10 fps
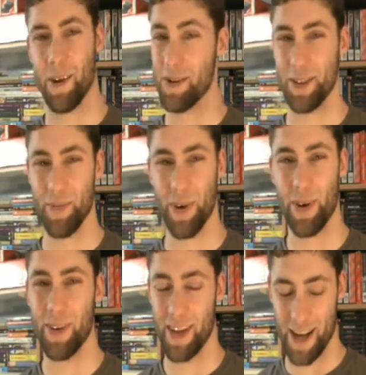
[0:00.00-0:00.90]
Very
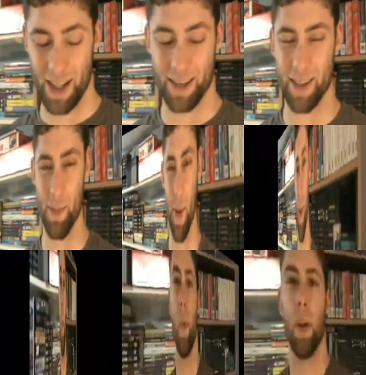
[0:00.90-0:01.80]
simple. I like simple.
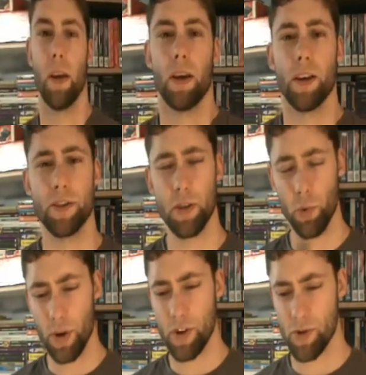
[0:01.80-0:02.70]
This
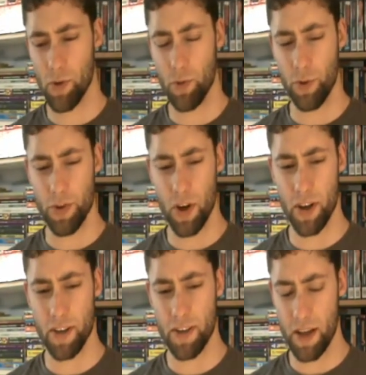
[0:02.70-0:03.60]
so rings true when
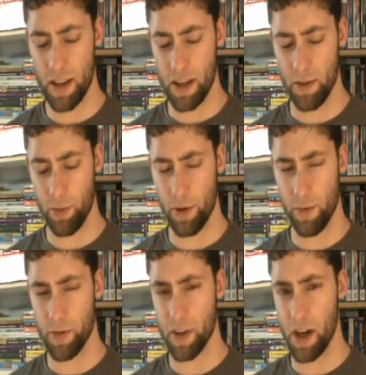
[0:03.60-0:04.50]
Johnny said that when he
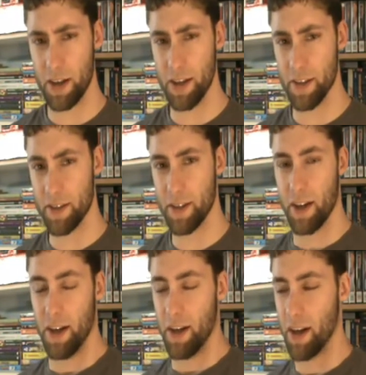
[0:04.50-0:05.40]
first got his
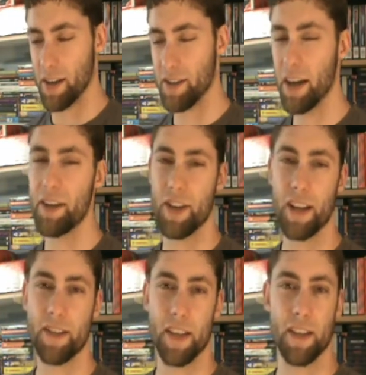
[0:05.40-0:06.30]
Sega
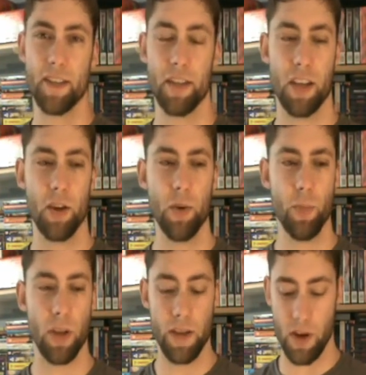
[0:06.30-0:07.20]
Genesis, he
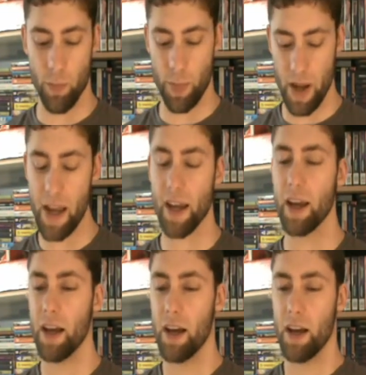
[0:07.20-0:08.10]
couldn't believe how big
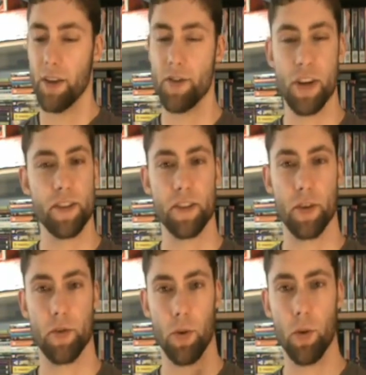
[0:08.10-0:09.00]
the Genesis
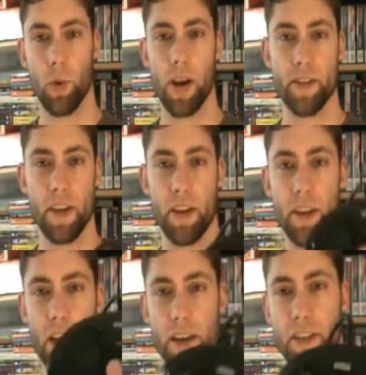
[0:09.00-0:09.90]
controller was. And
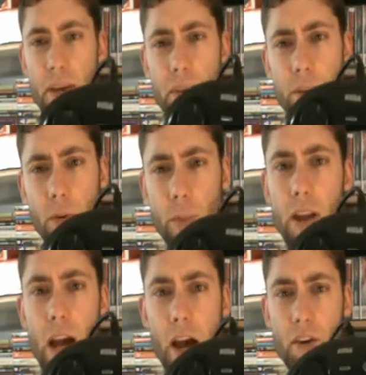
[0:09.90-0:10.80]
same thing for
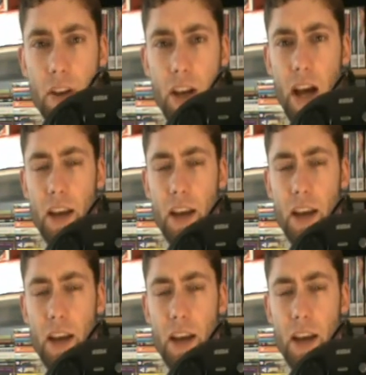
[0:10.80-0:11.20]
me, actually.